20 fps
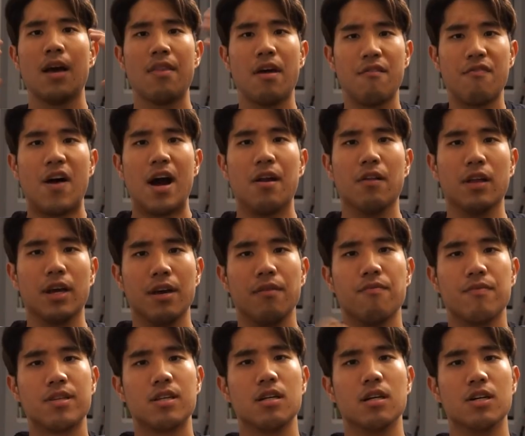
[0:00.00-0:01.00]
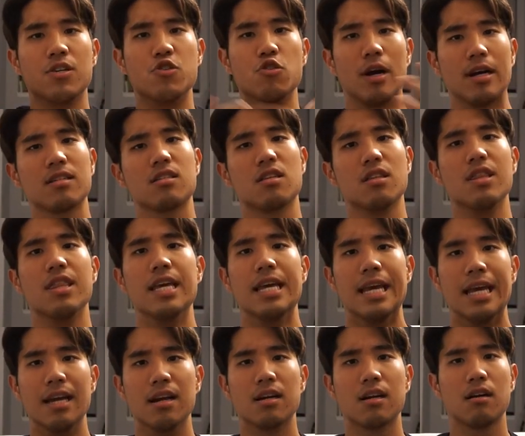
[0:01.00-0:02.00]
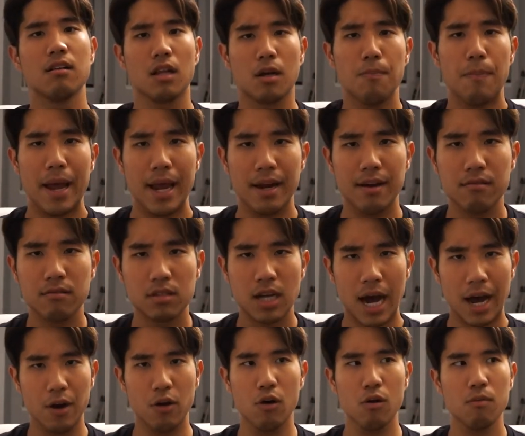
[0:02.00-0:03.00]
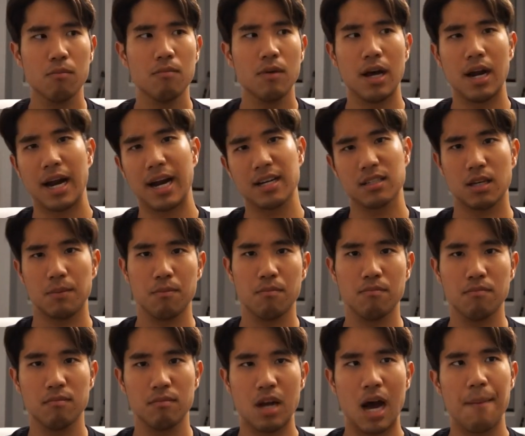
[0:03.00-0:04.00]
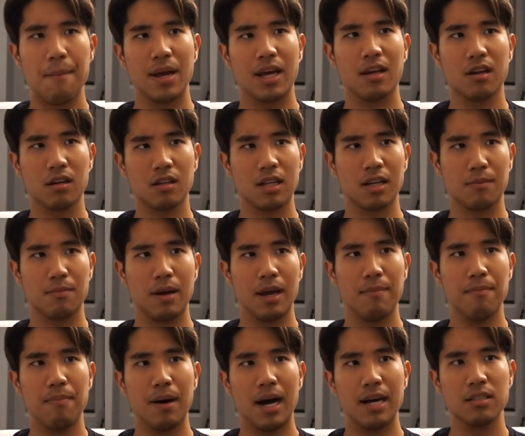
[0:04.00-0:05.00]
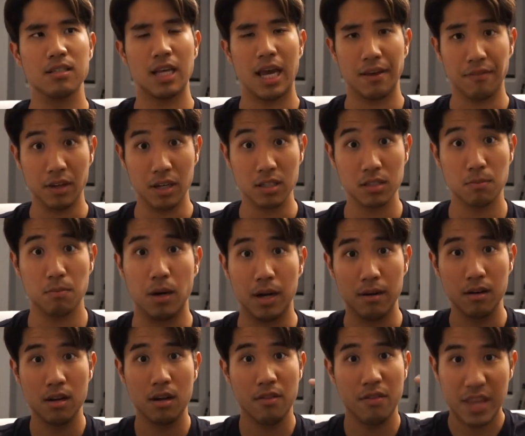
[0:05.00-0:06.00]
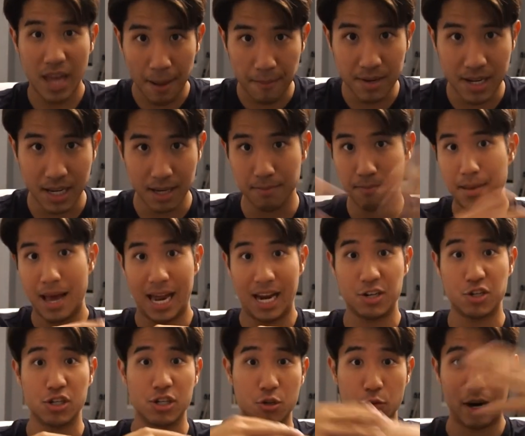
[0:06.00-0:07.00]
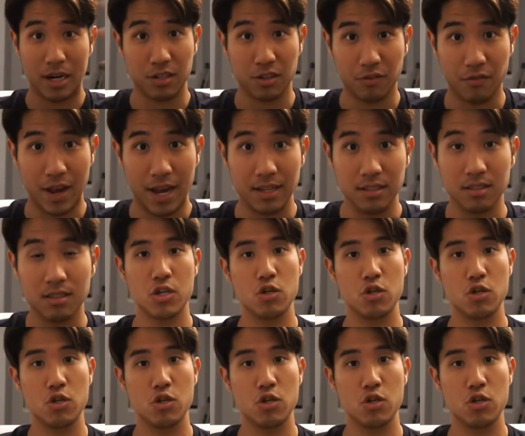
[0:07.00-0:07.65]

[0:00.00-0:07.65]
And then finally, to address the clickbait title, and I guess I'm not making a clickbait by saying this, but the MD, managing director phase.